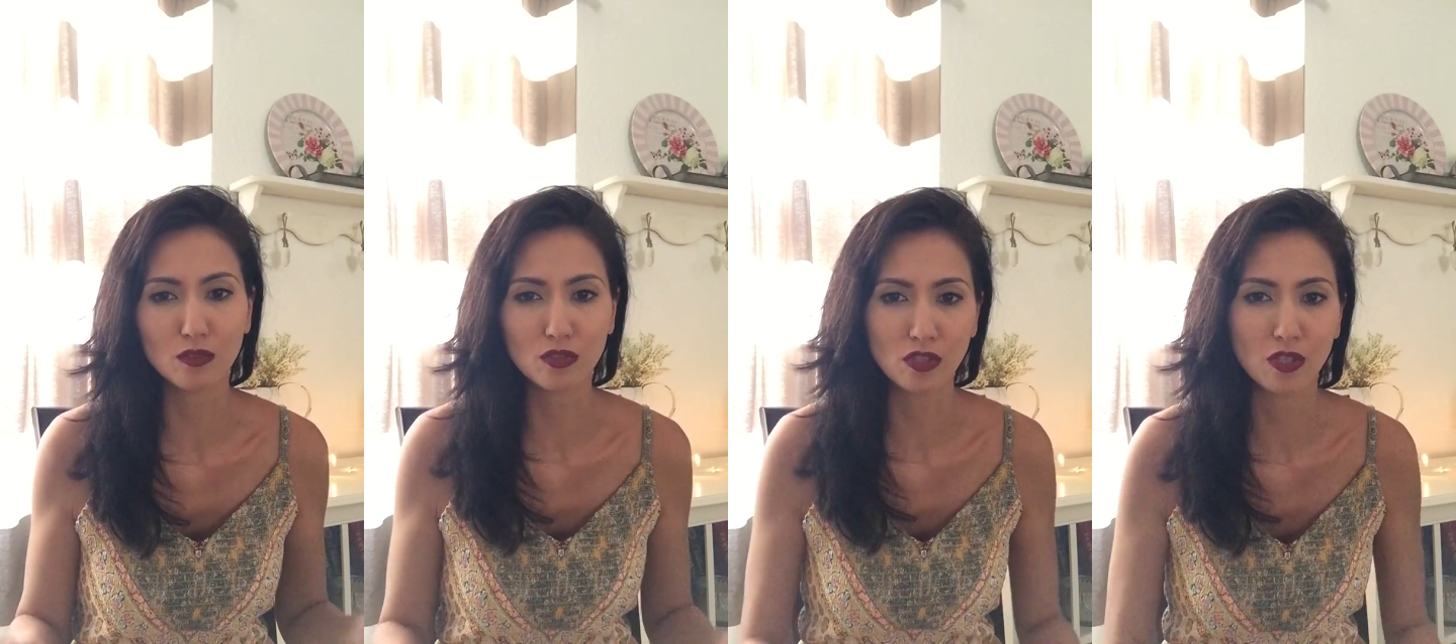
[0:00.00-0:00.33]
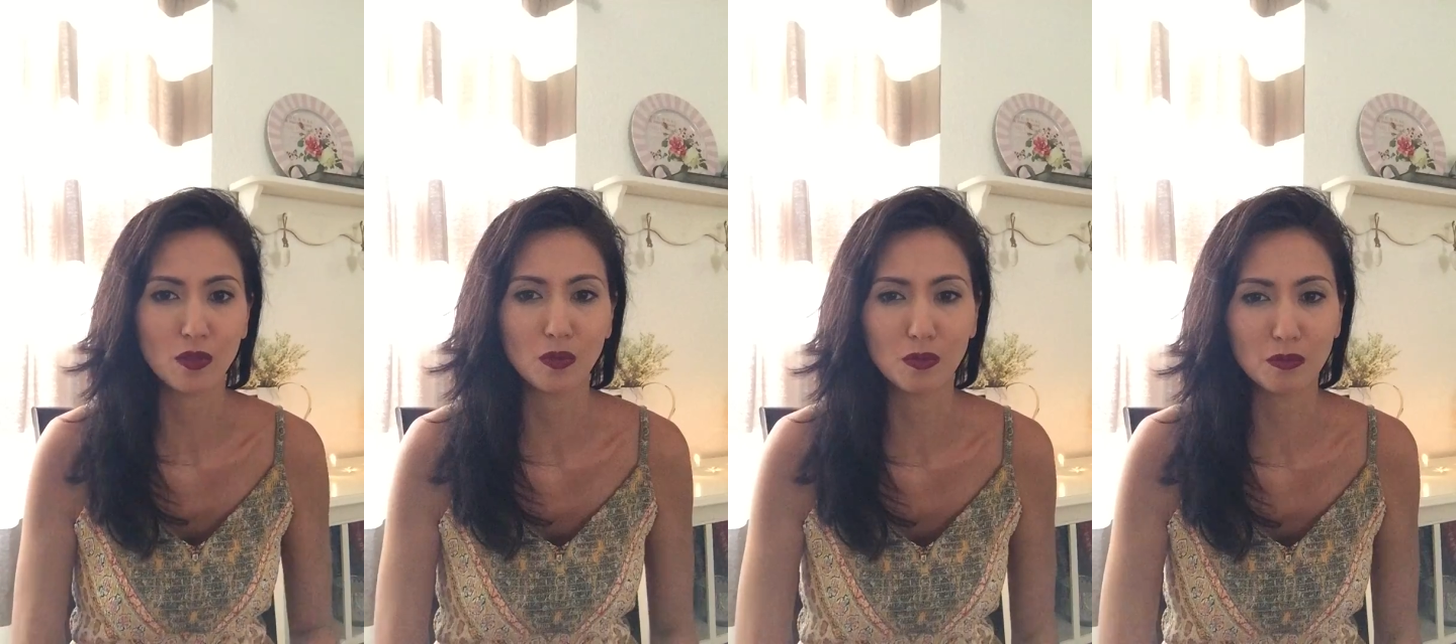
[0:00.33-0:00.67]

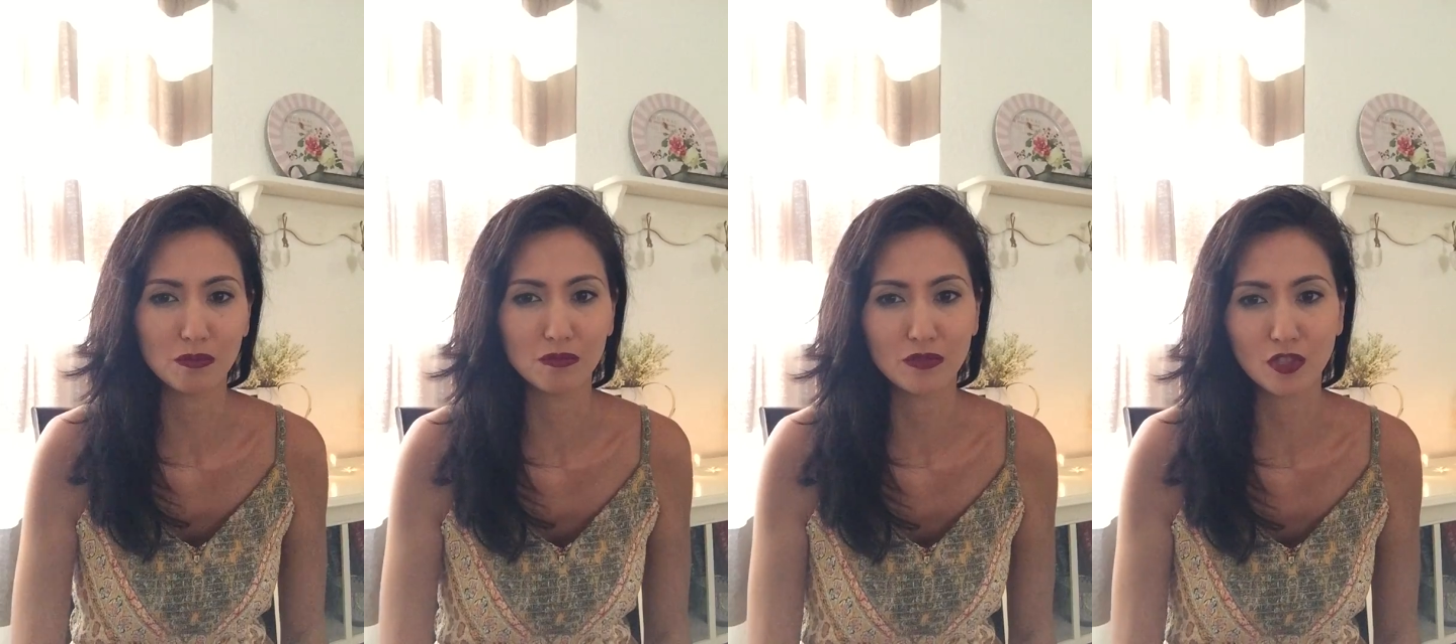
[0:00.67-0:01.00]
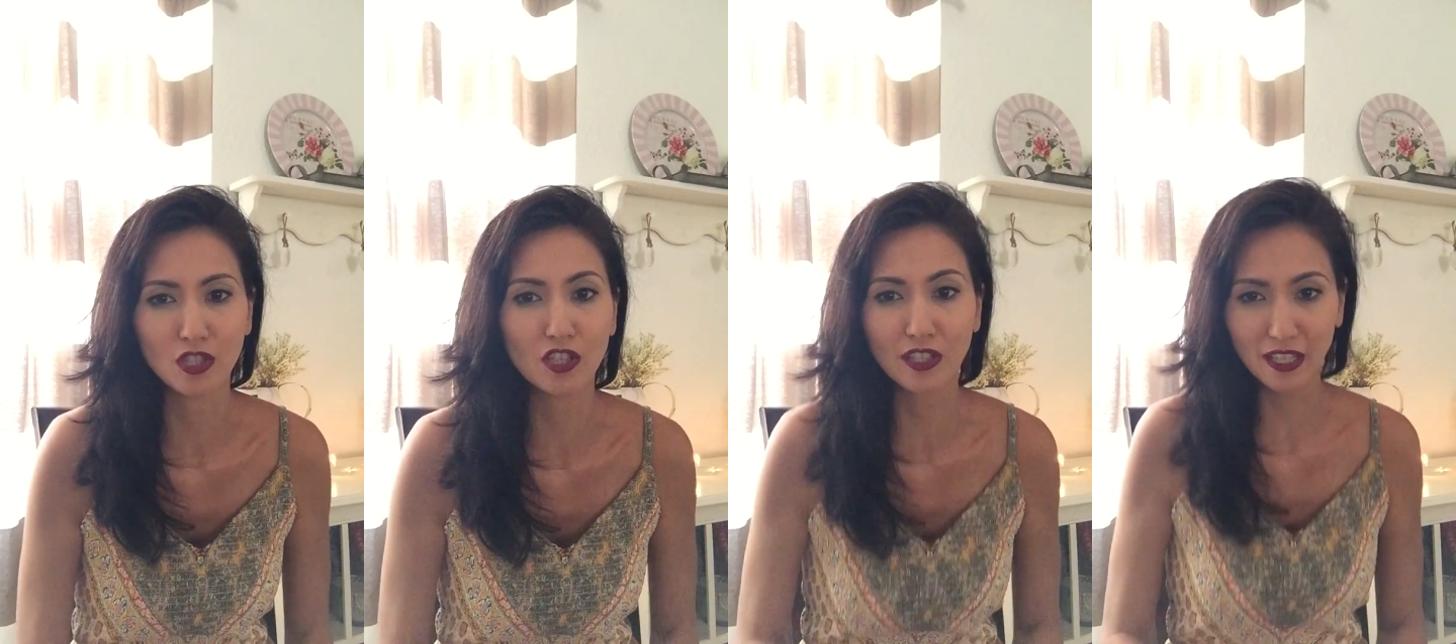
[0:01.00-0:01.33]
So you
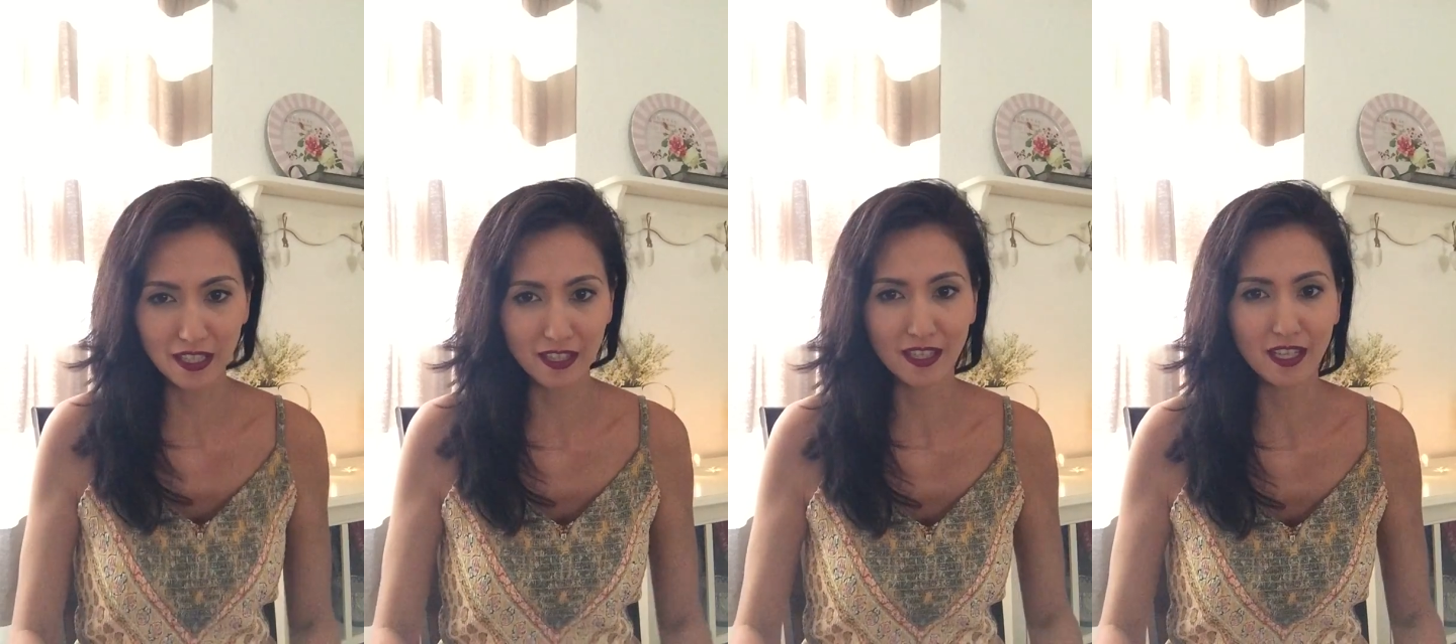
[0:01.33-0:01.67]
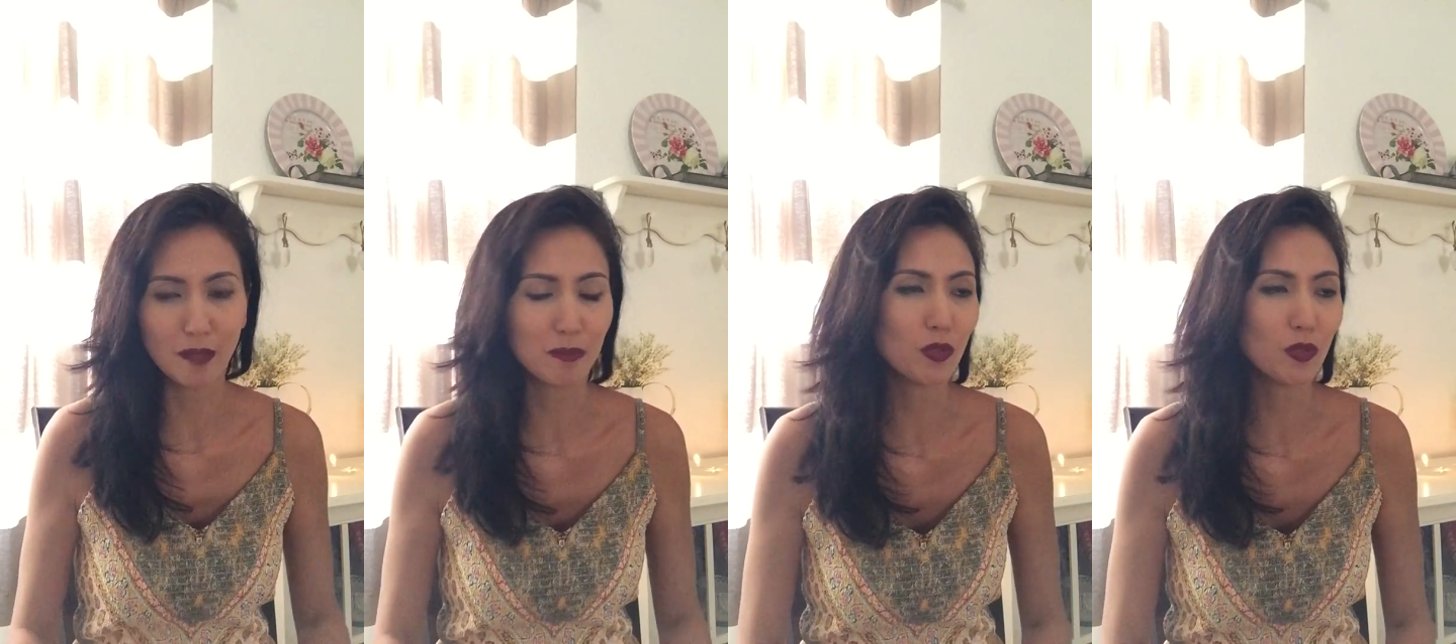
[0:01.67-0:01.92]
can look anything up.